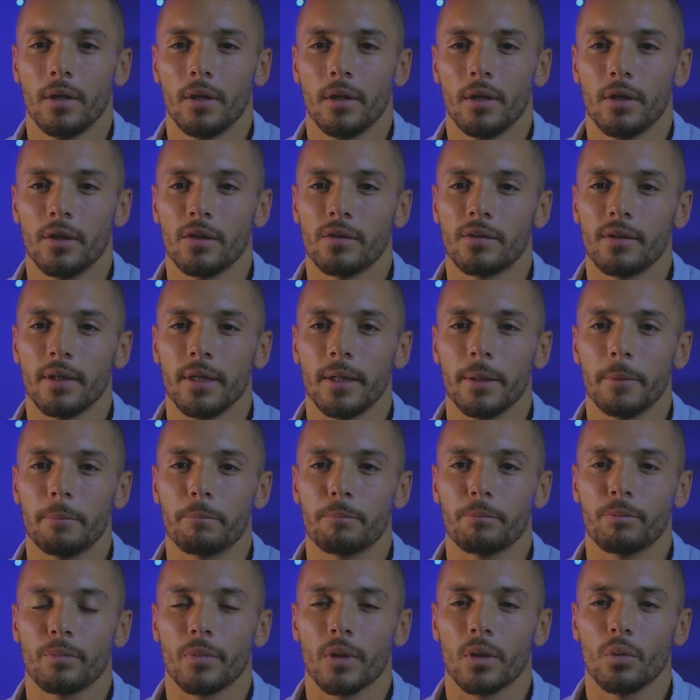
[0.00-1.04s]
You
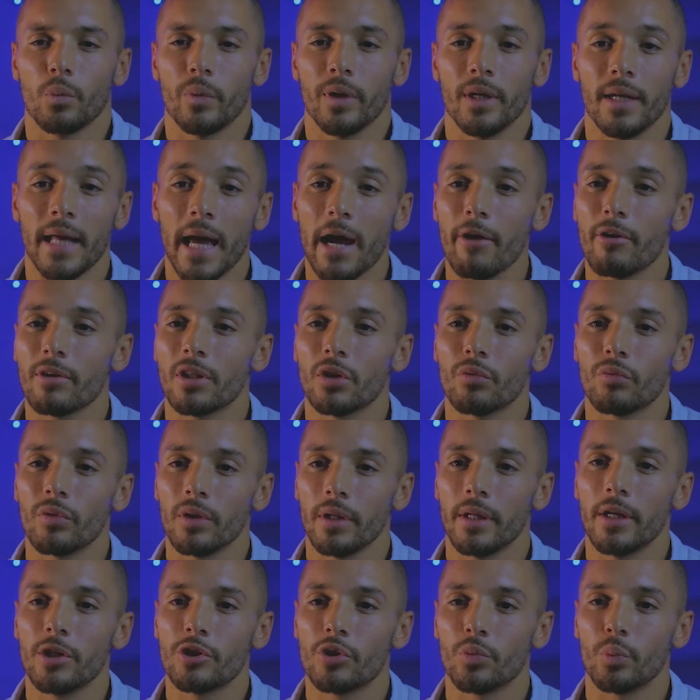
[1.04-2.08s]
see, we inherit the
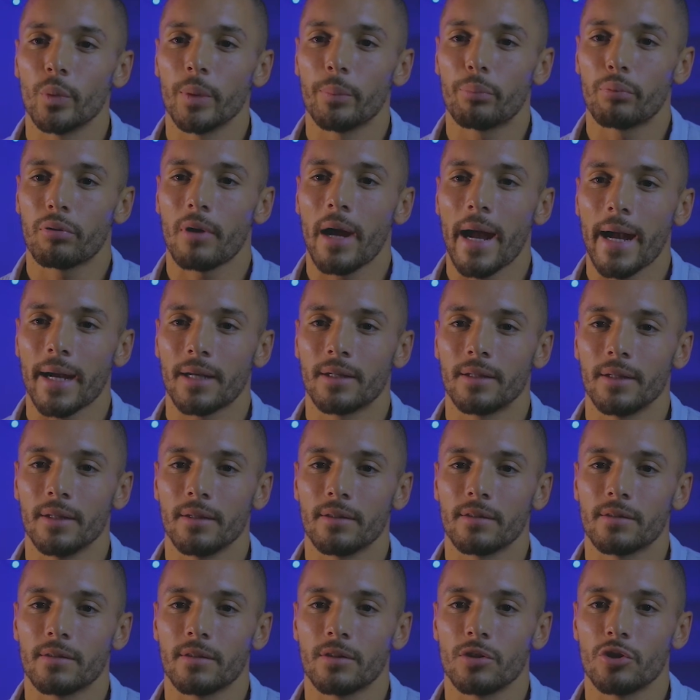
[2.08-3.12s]
religion we
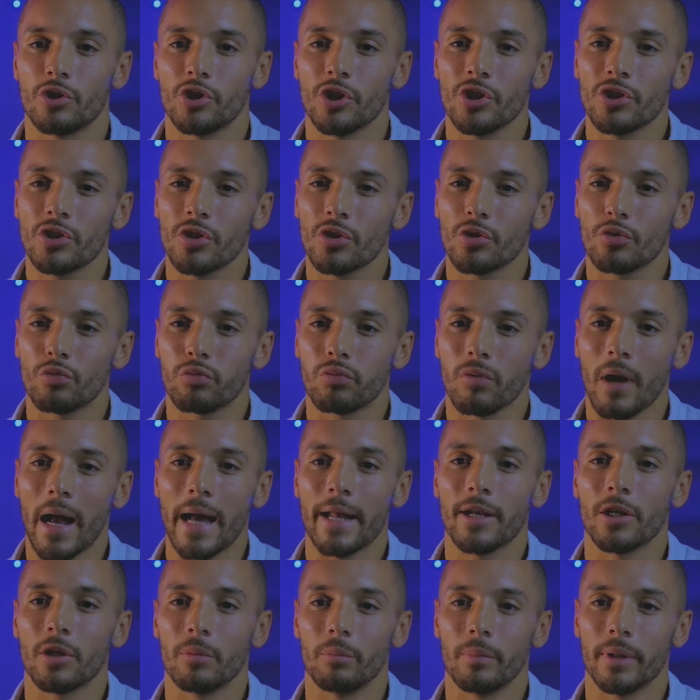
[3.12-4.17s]
practice just as
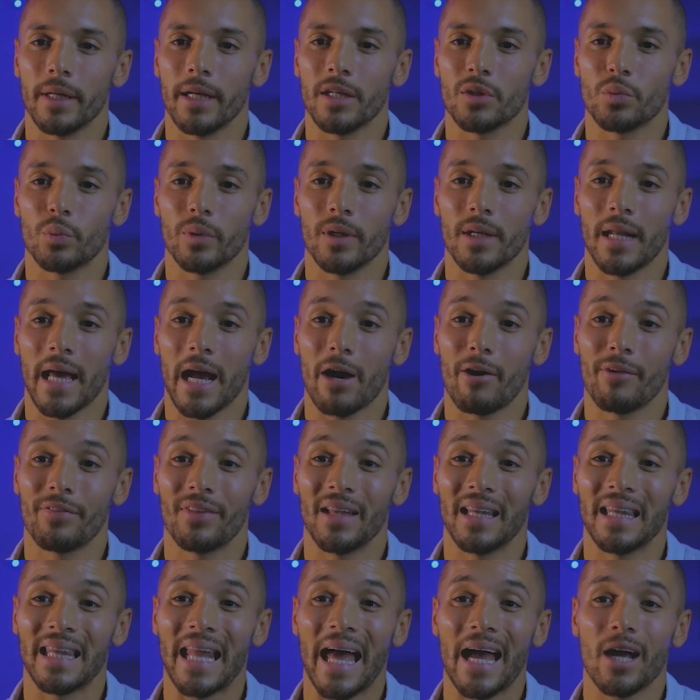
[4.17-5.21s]
randomly as we inherit
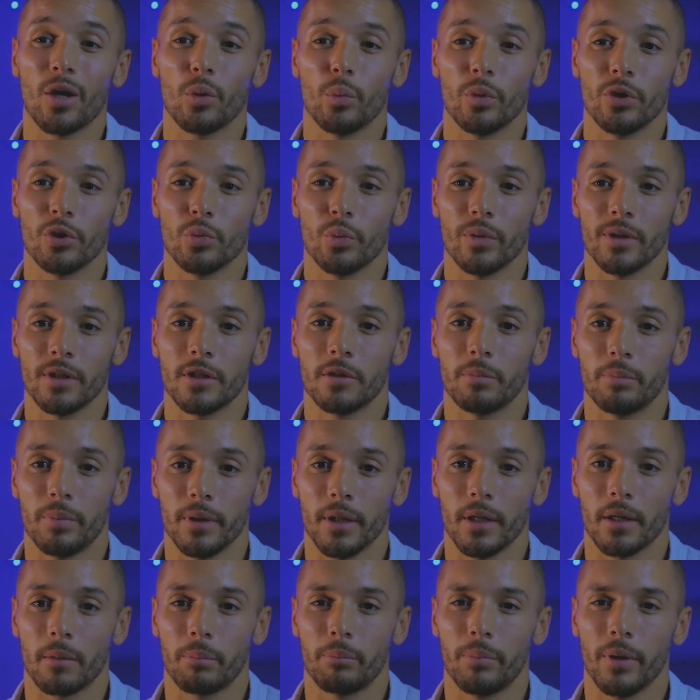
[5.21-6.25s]
the language we
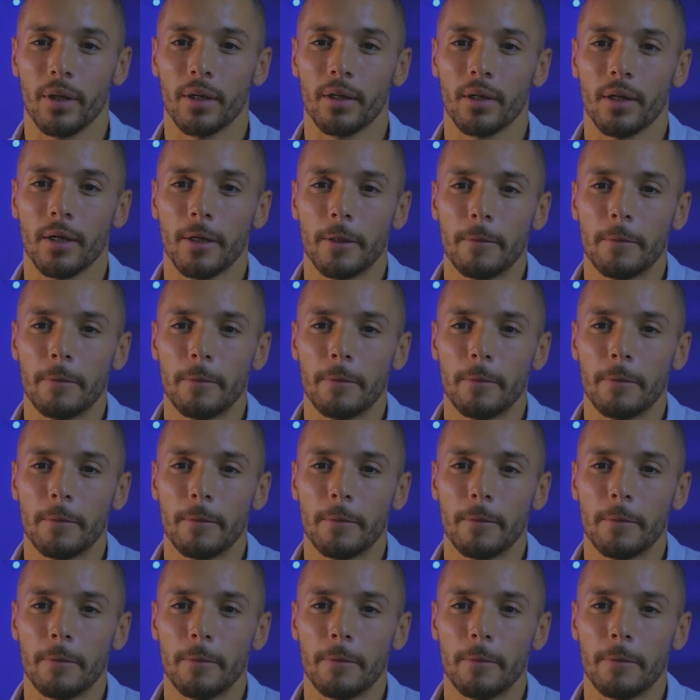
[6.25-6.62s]
speak, but